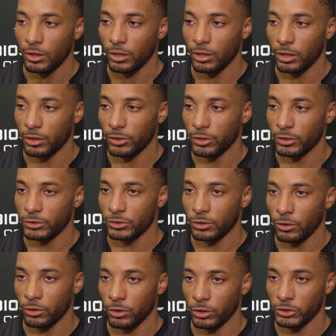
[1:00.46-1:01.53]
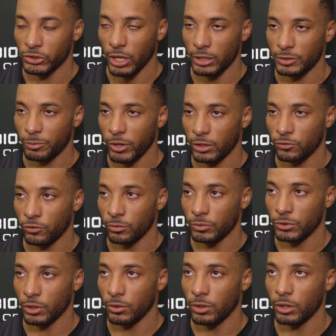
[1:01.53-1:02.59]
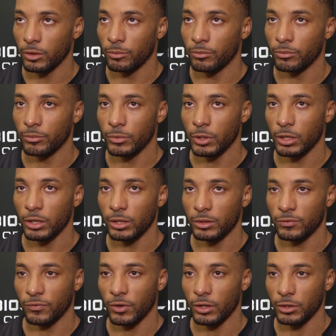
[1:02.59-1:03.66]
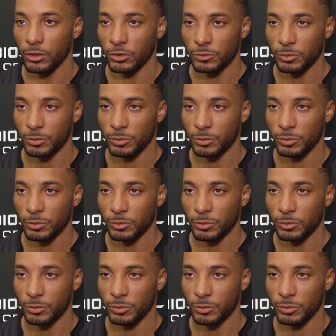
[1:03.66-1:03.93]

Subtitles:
looks, you know, in our shot spectrum. So it's fun, you know,